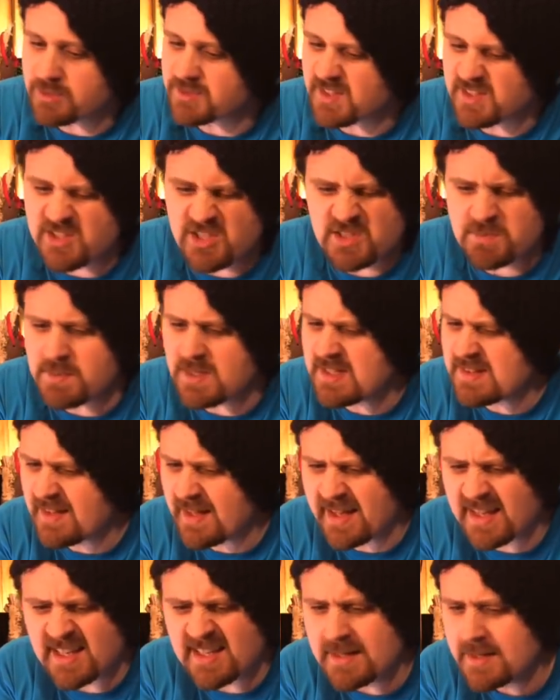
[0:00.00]
I just mean
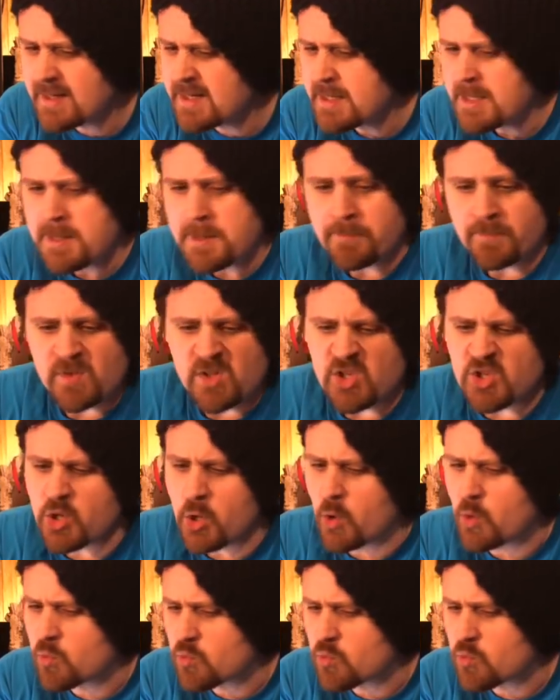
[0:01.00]
like you know,